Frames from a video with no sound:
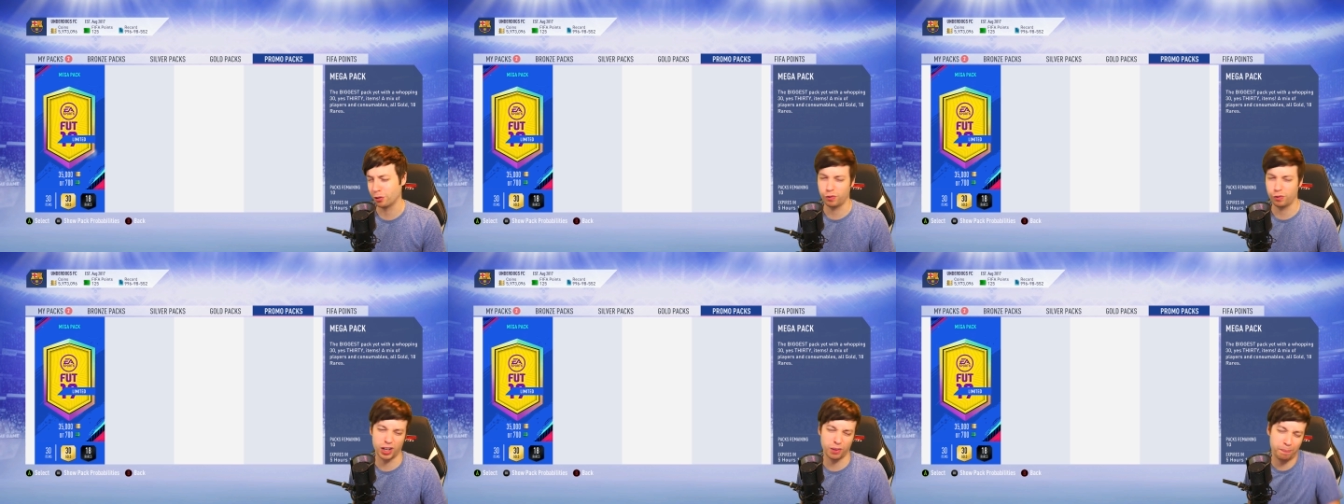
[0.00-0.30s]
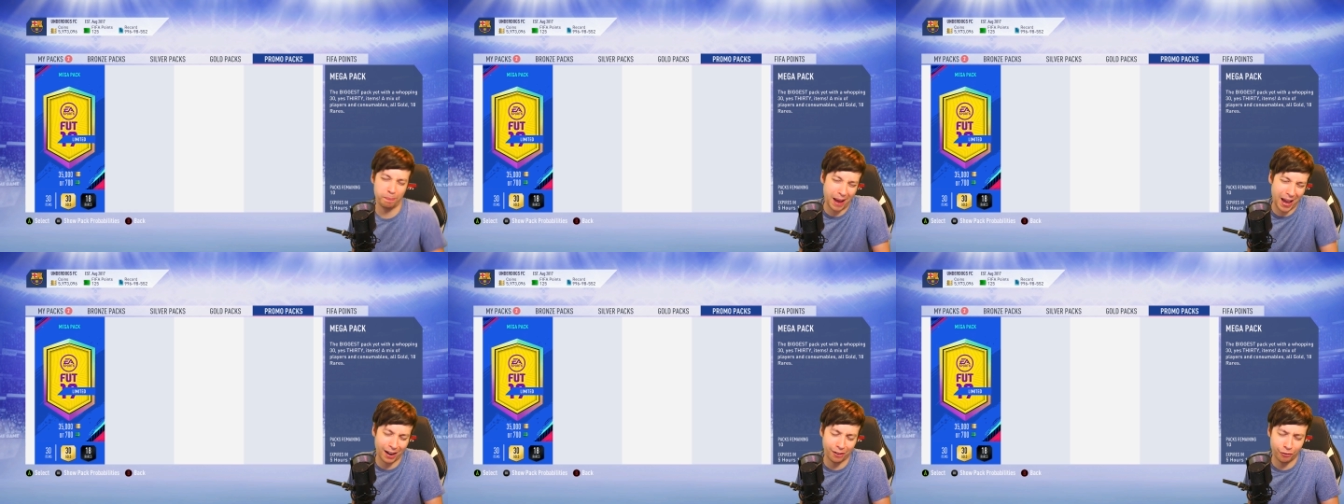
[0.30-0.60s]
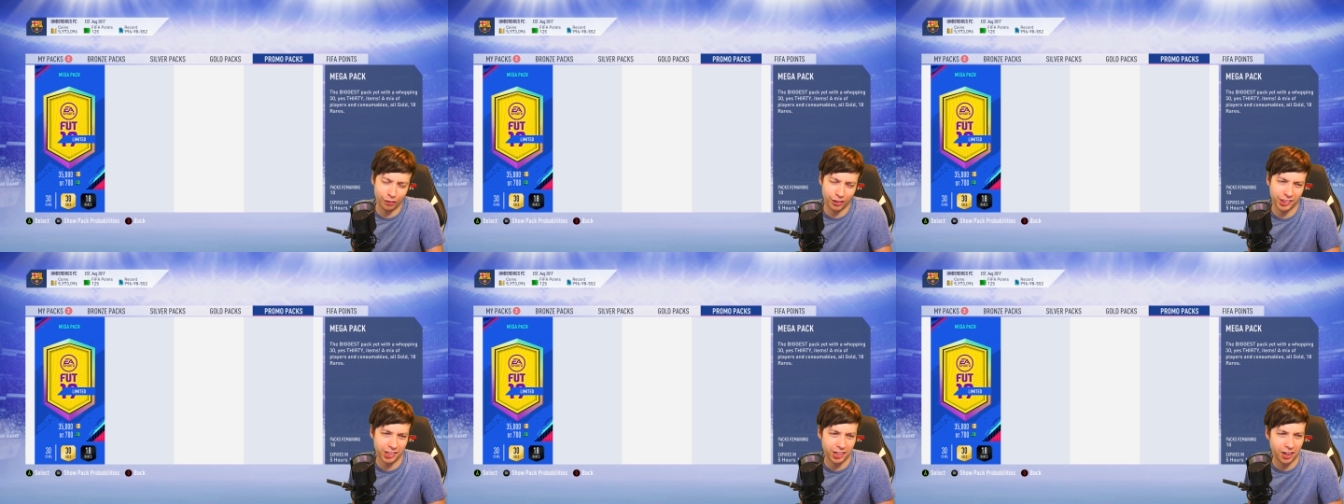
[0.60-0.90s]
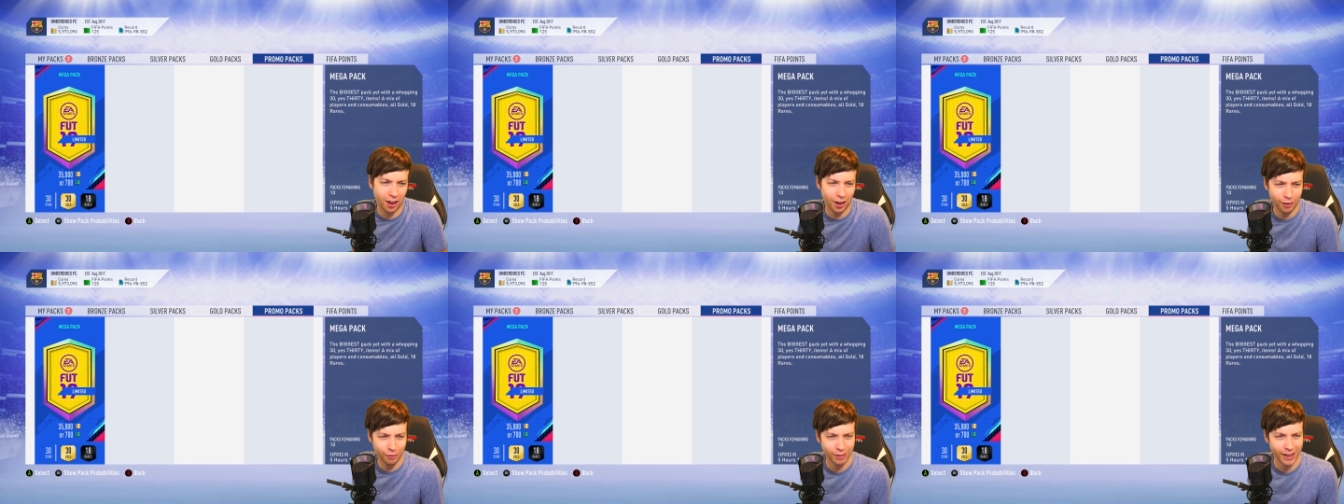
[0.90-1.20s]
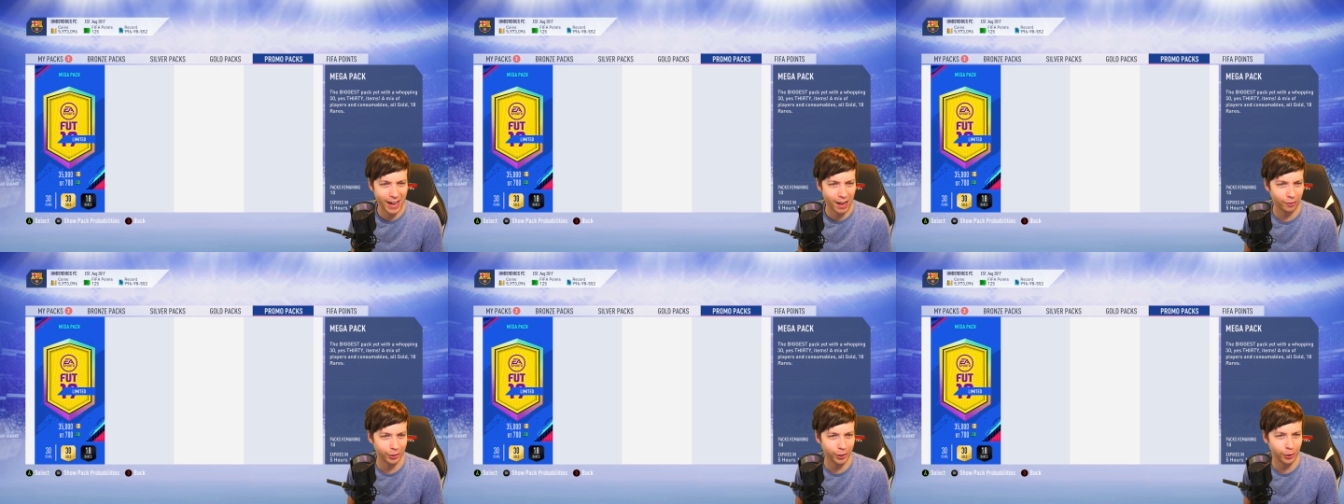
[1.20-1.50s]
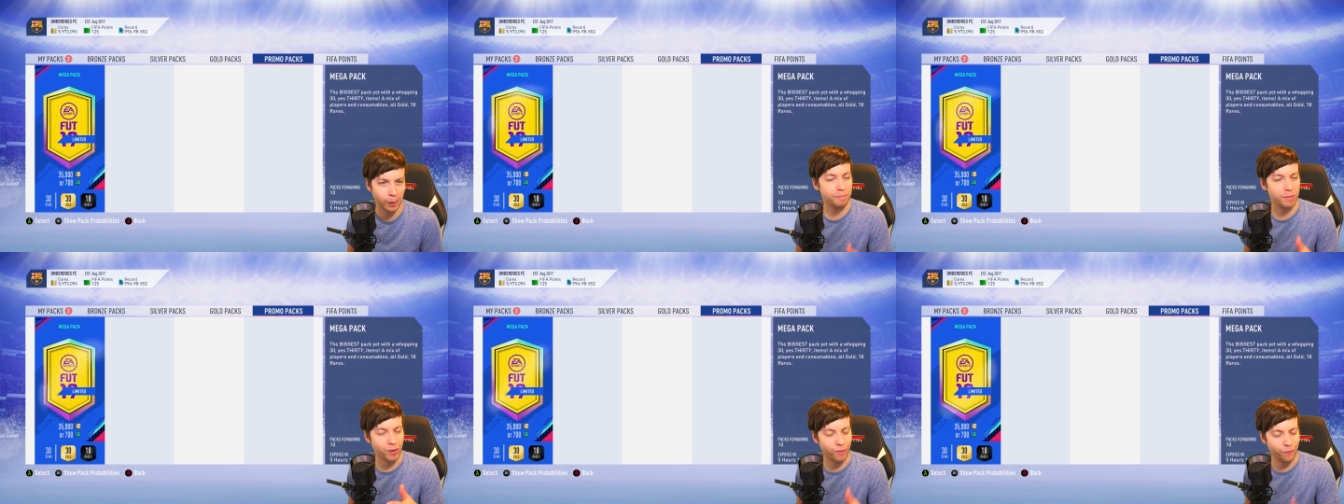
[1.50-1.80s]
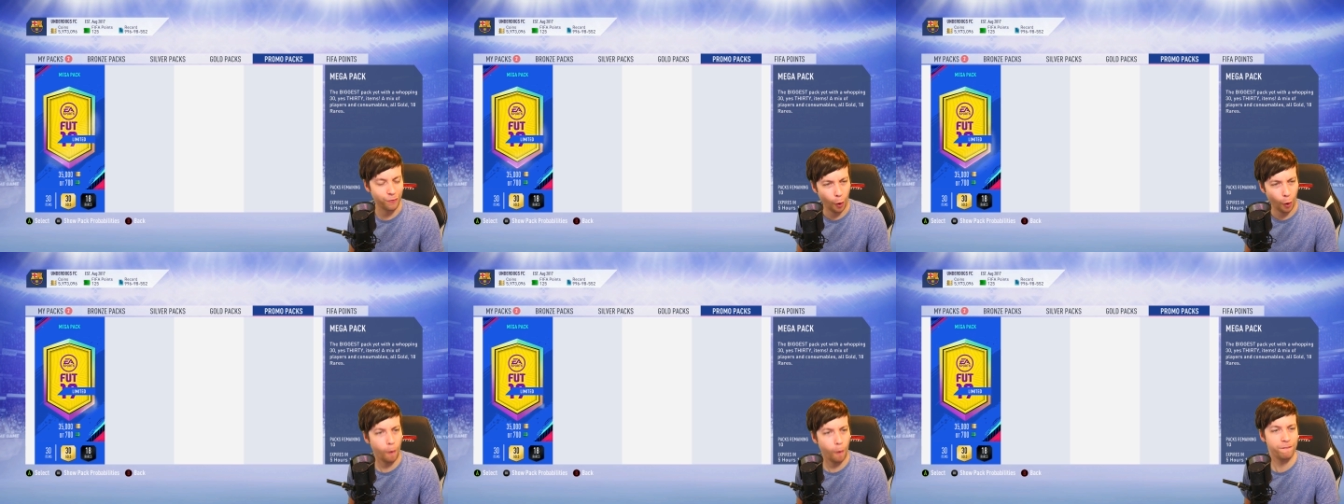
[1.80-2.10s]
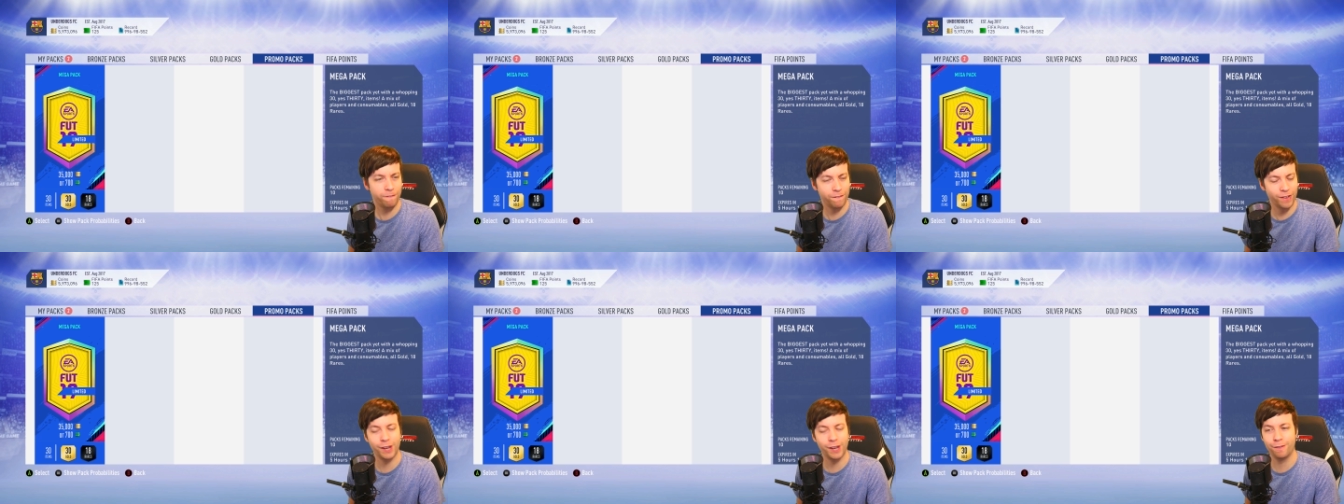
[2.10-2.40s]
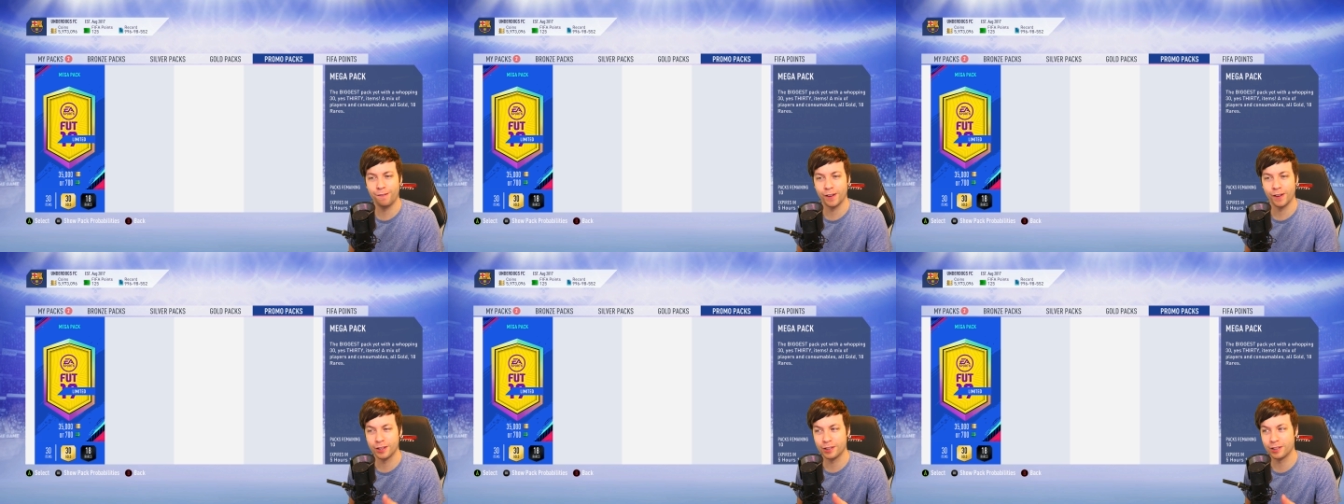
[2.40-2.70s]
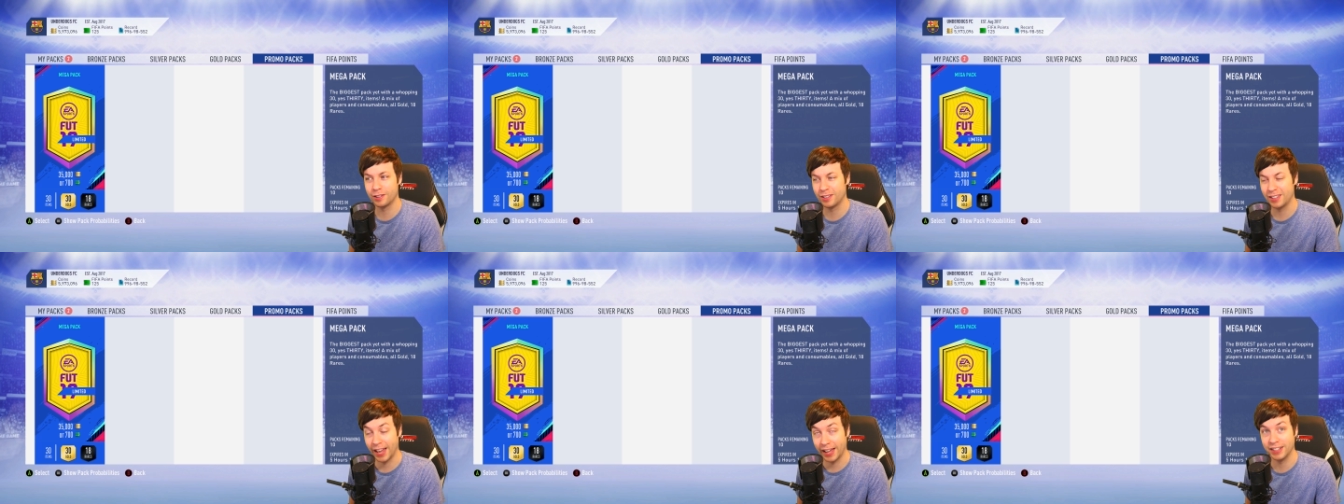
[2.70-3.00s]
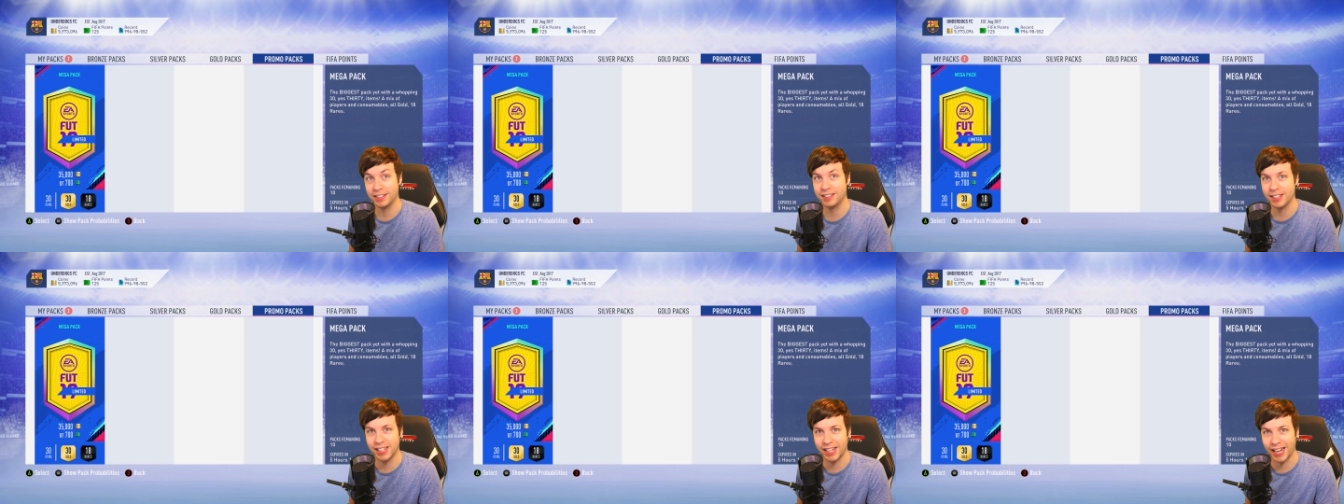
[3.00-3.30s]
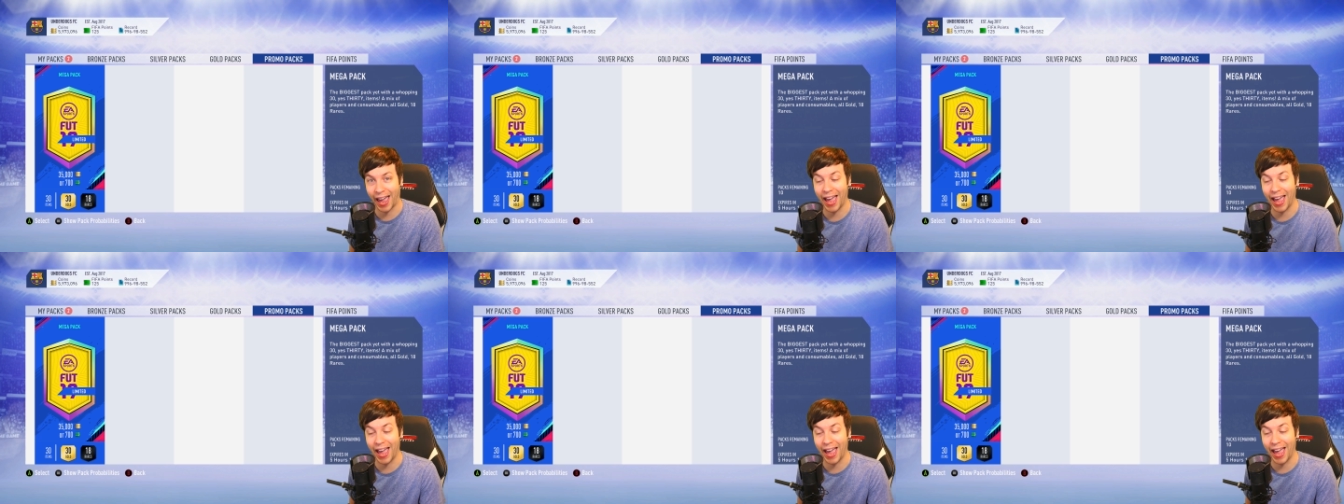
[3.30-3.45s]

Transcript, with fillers: If we could pack Cristiano Ronaldo before FIFA nineteen